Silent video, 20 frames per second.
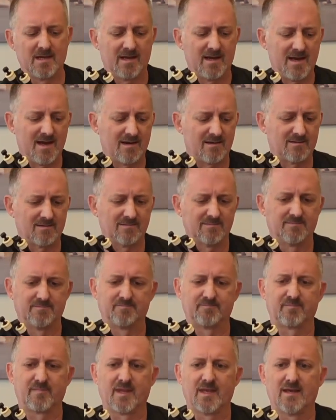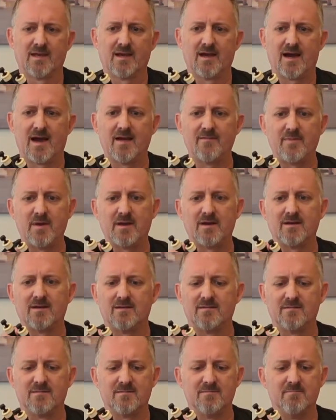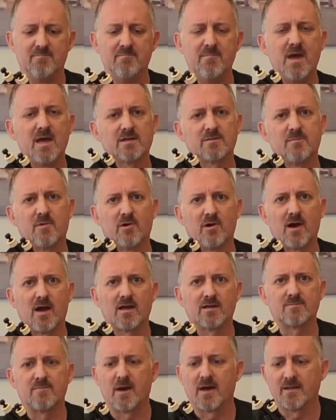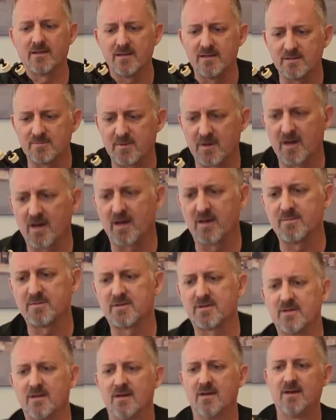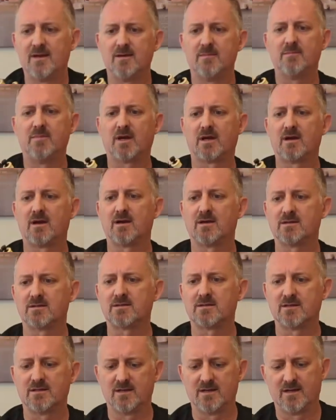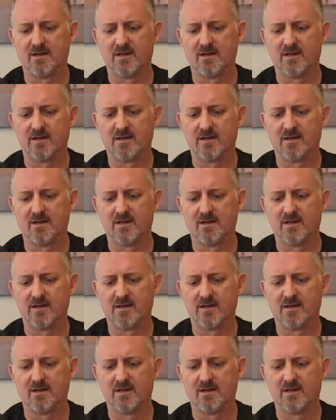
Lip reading: Now, I've been mesmerized by these pipes because